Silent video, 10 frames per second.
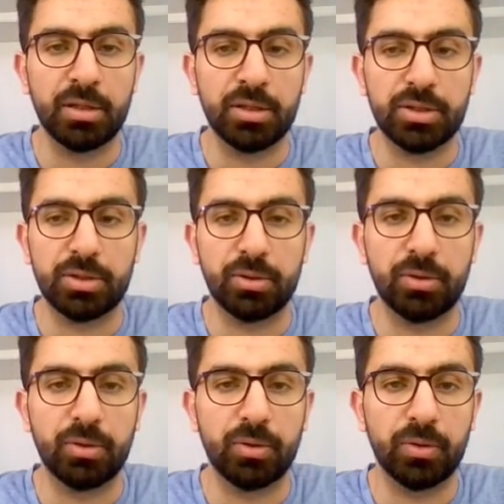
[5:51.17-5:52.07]

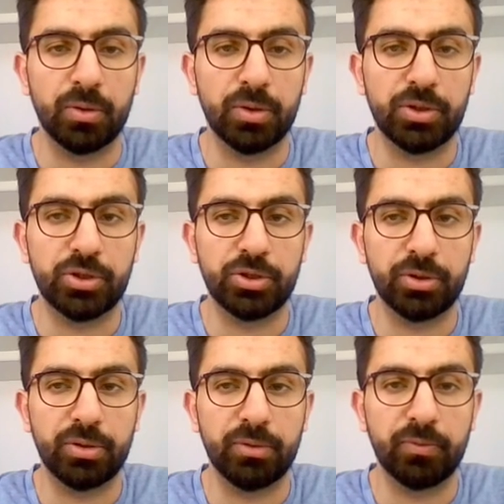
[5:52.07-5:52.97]
So it
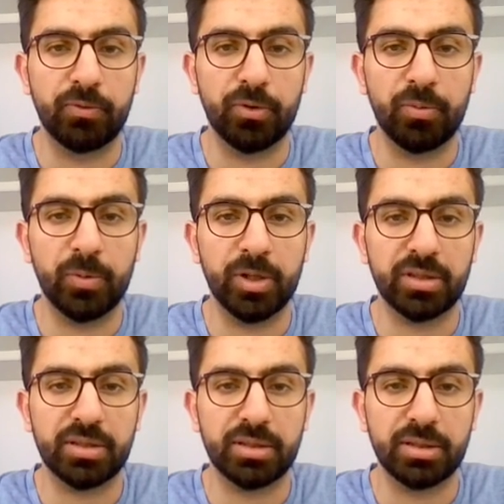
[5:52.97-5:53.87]
should inform
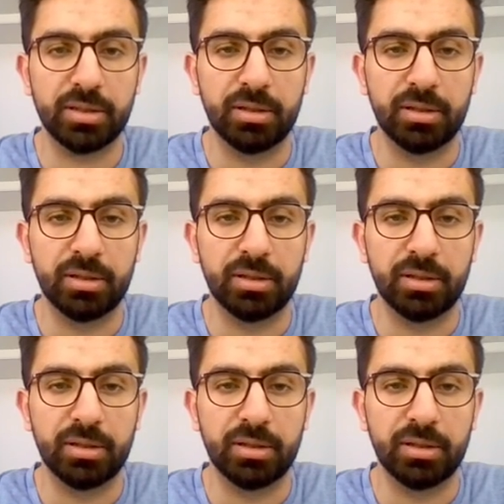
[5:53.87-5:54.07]
us